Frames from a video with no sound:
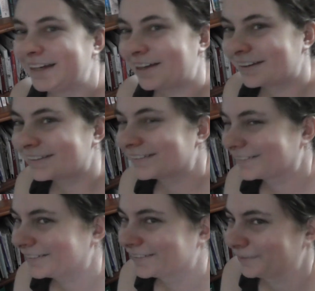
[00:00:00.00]
because
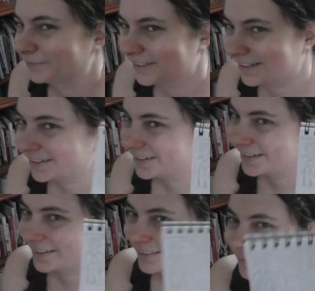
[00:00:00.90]
it's not particularly
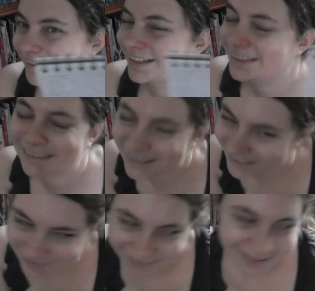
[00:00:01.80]

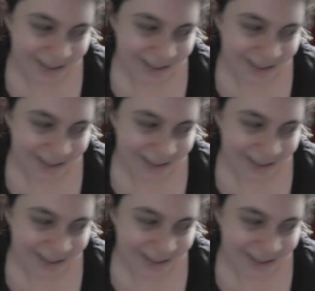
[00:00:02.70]
consistent,